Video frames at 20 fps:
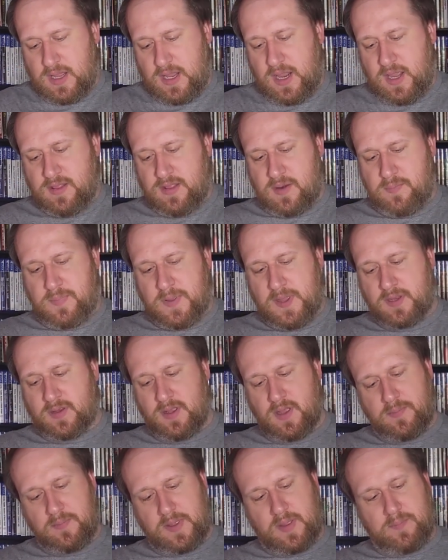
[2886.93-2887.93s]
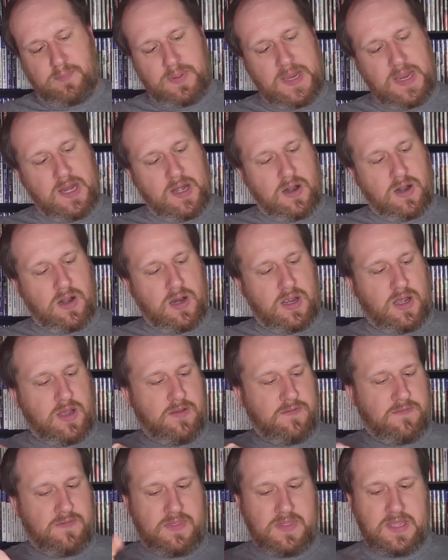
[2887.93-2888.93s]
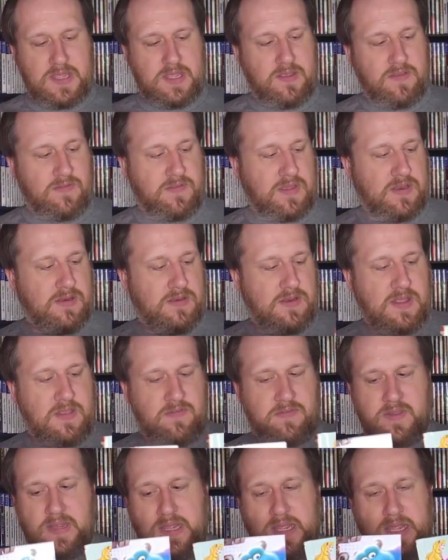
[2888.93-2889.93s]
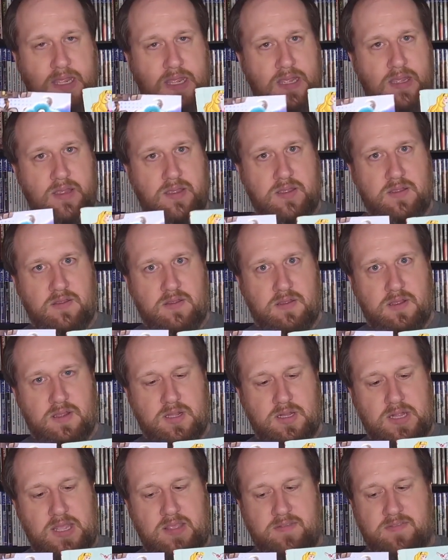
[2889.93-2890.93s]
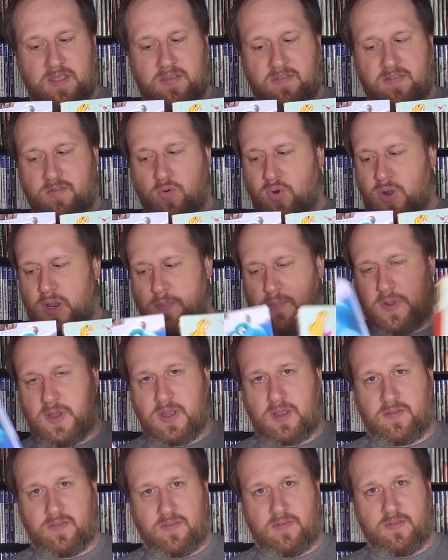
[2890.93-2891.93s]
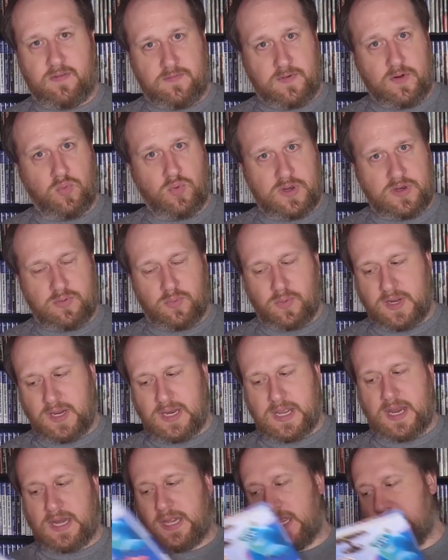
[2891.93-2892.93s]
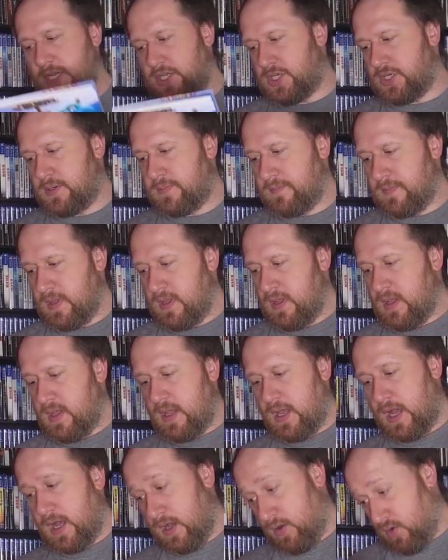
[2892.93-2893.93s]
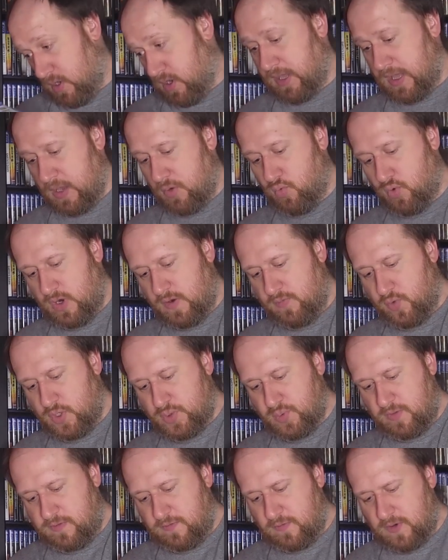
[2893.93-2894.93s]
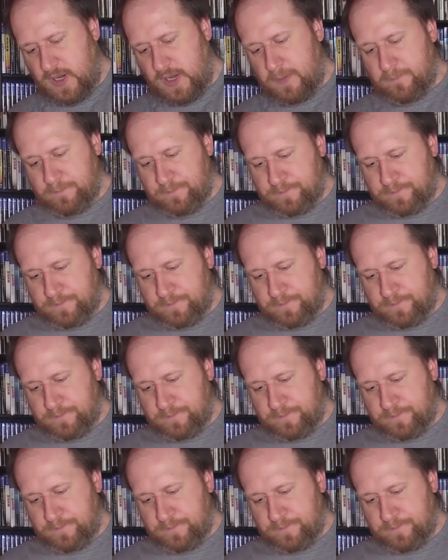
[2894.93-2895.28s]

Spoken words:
And then picked up a pair of these Disney classic storybooks for $1.29 each. Again, one of which was free.